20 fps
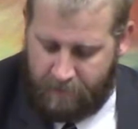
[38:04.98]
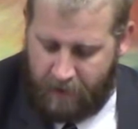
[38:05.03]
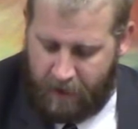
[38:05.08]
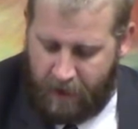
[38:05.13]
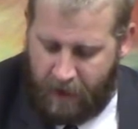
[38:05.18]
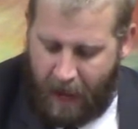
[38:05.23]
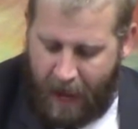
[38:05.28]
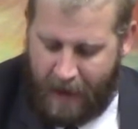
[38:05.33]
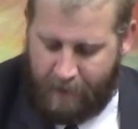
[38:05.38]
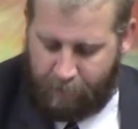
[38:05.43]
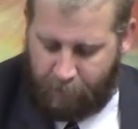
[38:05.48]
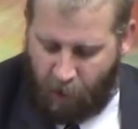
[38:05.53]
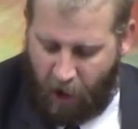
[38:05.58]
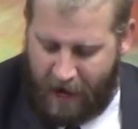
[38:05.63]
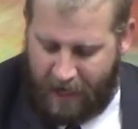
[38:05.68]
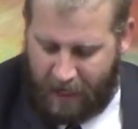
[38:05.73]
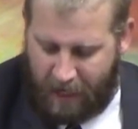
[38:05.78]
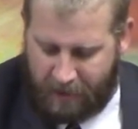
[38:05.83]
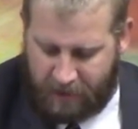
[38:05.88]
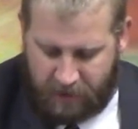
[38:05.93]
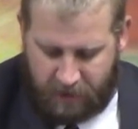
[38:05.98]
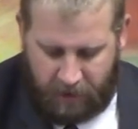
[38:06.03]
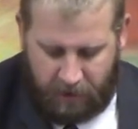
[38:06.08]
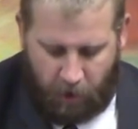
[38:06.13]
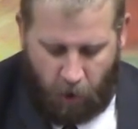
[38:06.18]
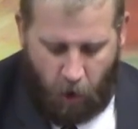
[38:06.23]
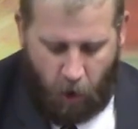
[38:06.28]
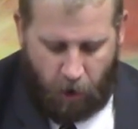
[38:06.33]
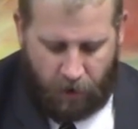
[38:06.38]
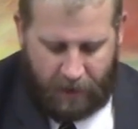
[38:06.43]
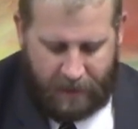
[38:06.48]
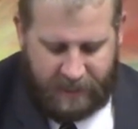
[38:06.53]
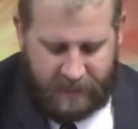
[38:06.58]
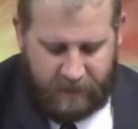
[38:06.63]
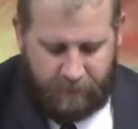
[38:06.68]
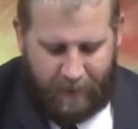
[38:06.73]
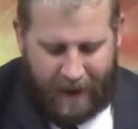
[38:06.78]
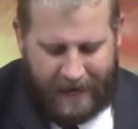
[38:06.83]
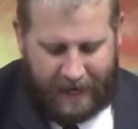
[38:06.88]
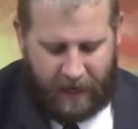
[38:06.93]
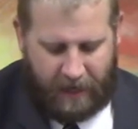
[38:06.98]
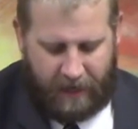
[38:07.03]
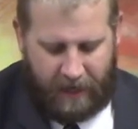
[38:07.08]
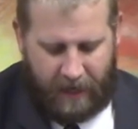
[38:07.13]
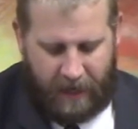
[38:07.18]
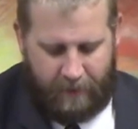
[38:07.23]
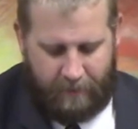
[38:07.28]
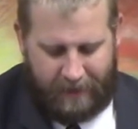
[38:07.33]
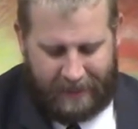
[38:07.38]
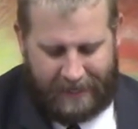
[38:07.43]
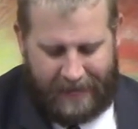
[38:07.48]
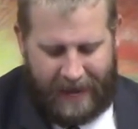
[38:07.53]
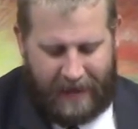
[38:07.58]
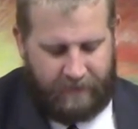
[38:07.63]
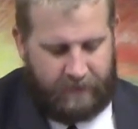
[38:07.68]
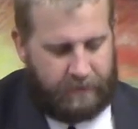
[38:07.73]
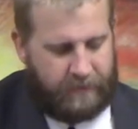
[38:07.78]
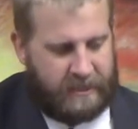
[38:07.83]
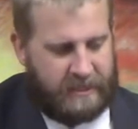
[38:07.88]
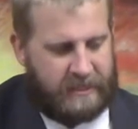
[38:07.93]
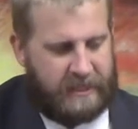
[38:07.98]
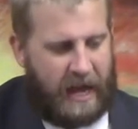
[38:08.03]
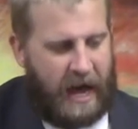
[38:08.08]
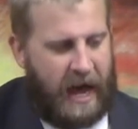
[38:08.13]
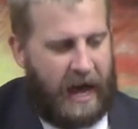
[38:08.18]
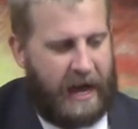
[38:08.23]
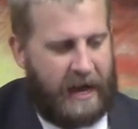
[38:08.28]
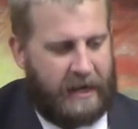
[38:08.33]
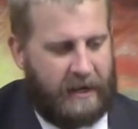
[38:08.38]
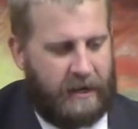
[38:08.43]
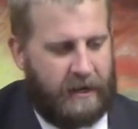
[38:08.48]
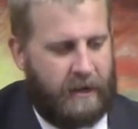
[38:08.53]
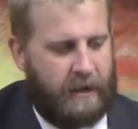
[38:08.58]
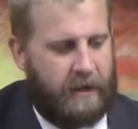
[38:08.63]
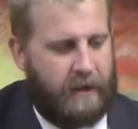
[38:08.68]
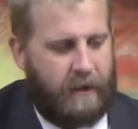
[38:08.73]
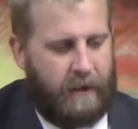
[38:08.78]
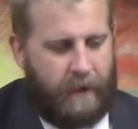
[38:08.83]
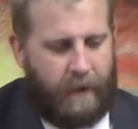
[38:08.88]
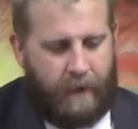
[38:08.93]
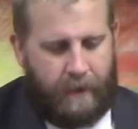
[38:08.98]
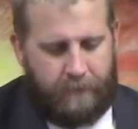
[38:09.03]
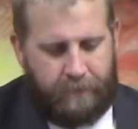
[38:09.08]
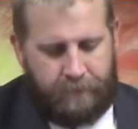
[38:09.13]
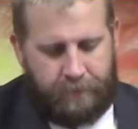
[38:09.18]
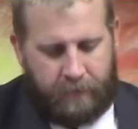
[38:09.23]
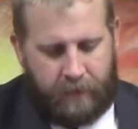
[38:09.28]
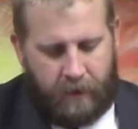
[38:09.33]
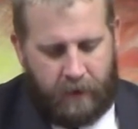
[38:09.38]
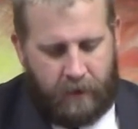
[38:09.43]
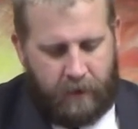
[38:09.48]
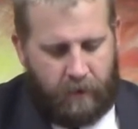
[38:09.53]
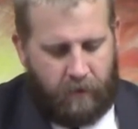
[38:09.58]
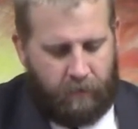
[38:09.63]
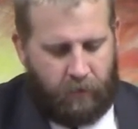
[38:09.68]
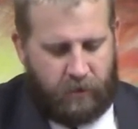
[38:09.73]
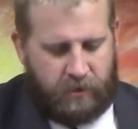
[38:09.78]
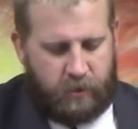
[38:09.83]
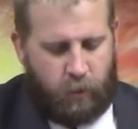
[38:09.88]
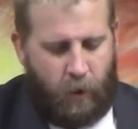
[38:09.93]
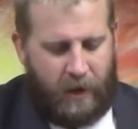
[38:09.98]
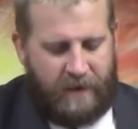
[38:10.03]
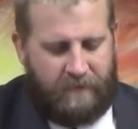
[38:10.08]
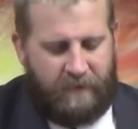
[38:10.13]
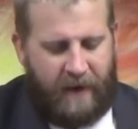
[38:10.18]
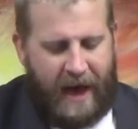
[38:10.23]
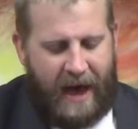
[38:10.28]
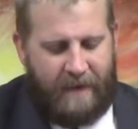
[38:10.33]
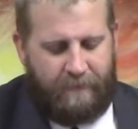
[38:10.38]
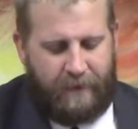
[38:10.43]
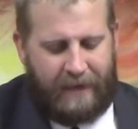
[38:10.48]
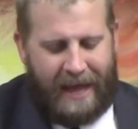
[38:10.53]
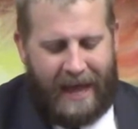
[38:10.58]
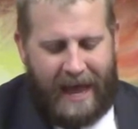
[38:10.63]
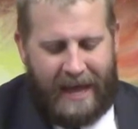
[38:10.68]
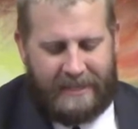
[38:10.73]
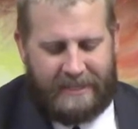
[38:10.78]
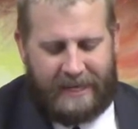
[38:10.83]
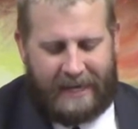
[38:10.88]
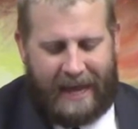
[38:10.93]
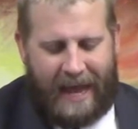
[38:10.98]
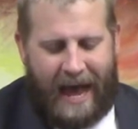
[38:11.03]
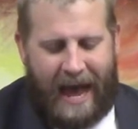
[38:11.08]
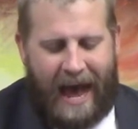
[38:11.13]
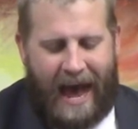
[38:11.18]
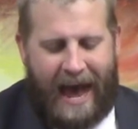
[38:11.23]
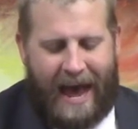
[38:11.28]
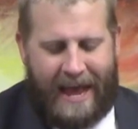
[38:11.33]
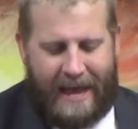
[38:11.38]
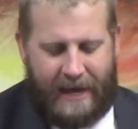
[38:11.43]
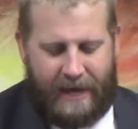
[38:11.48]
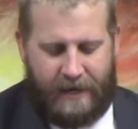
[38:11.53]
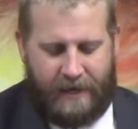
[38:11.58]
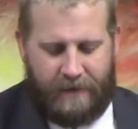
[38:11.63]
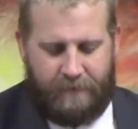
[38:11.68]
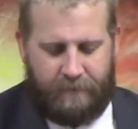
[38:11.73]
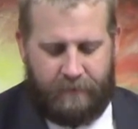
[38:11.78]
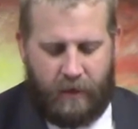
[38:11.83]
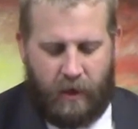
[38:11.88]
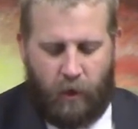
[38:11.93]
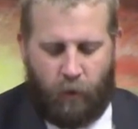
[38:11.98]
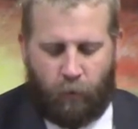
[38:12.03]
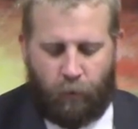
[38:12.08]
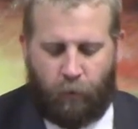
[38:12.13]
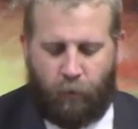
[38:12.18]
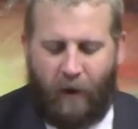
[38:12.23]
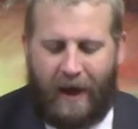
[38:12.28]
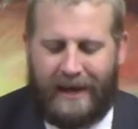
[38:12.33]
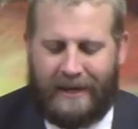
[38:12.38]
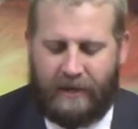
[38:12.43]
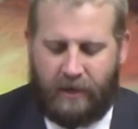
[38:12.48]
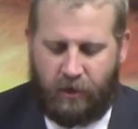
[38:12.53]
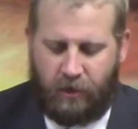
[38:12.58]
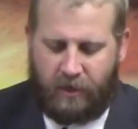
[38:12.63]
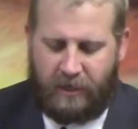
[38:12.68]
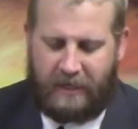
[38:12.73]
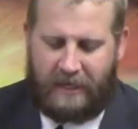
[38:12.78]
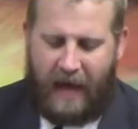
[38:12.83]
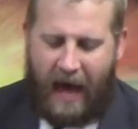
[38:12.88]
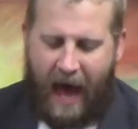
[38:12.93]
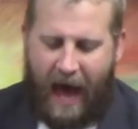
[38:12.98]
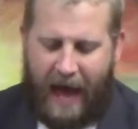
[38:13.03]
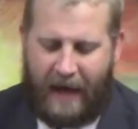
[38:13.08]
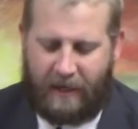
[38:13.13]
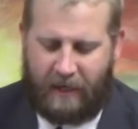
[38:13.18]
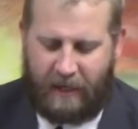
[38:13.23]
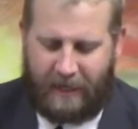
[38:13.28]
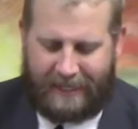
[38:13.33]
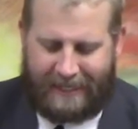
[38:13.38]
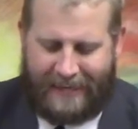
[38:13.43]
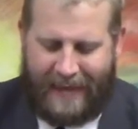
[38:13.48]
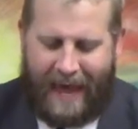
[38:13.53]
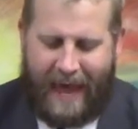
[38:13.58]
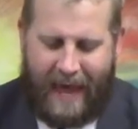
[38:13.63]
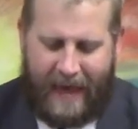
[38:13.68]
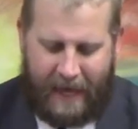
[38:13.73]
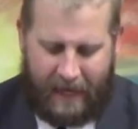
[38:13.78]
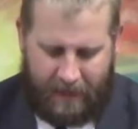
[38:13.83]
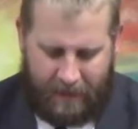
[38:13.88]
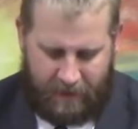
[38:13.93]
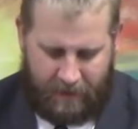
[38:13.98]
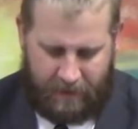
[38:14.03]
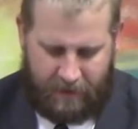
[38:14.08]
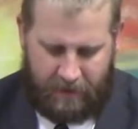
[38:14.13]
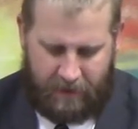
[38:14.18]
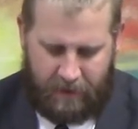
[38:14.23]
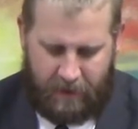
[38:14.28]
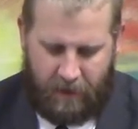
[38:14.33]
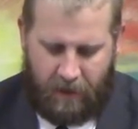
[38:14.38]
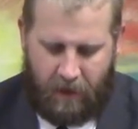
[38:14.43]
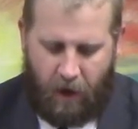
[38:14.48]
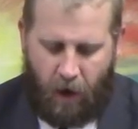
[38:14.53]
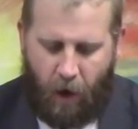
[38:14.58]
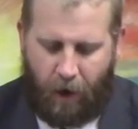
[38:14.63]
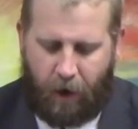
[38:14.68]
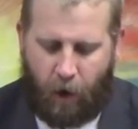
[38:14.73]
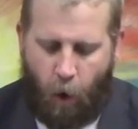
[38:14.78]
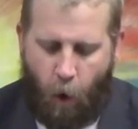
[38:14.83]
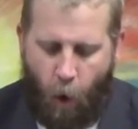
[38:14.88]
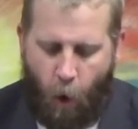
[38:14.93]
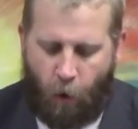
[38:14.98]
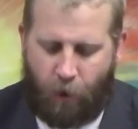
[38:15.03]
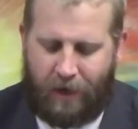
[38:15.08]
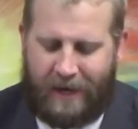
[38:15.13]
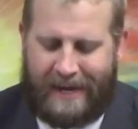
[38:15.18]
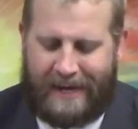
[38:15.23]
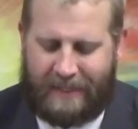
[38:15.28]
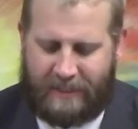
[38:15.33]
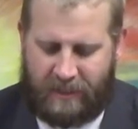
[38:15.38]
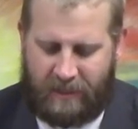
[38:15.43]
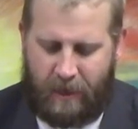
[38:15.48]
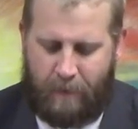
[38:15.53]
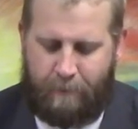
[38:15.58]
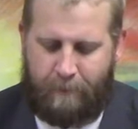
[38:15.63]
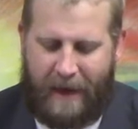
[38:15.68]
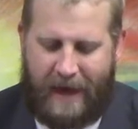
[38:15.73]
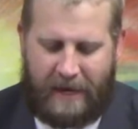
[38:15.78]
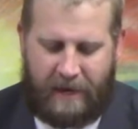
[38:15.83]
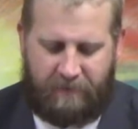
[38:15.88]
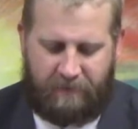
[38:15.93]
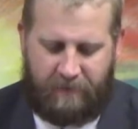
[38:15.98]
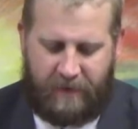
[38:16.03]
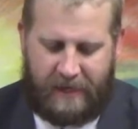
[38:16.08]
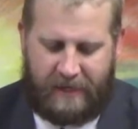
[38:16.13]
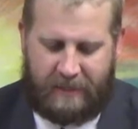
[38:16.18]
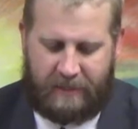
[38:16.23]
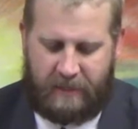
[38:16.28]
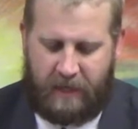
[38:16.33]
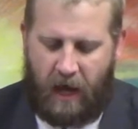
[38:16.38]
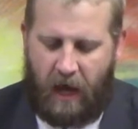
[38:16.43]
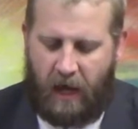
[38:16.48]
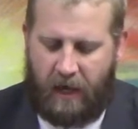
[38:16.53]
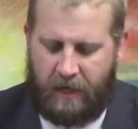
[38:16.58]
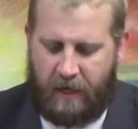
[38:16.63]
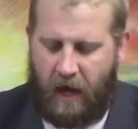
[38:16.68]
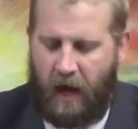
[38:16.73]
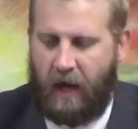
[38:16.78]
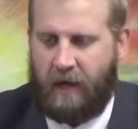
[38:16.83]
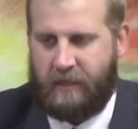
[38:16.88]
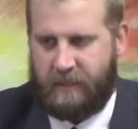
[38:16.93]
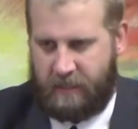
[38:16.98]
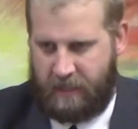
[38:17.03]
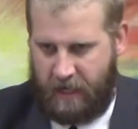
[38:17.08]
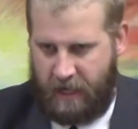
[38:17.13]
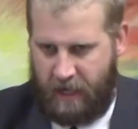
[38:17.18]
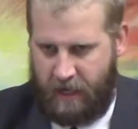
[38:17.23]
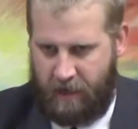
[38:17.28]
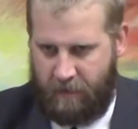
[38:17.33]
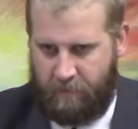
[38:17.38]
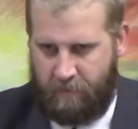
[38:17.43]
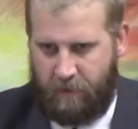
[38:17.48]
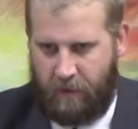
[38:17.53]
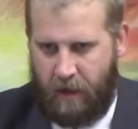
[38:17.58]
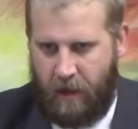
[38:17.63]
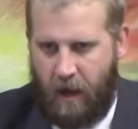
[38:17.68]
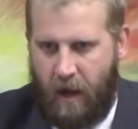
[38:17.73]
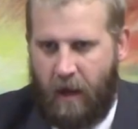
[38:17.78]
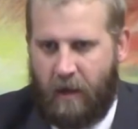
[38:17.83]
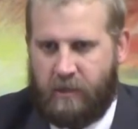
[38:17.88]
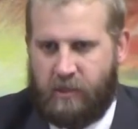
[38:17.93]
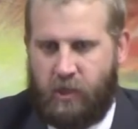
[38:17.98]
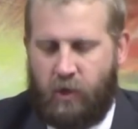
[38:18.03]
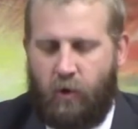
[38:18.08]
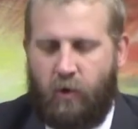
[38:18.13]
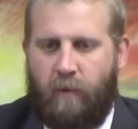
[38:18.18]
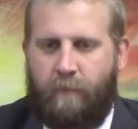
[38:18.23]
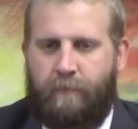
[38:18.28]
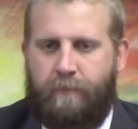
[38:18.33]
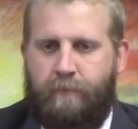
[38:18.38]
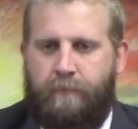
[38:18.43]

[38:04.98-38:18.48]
and prayed unto the Lord, and he spake unto him and gave him a sign. Verse 25, but Hezekiah rendered not again according to the benefit done unto him. So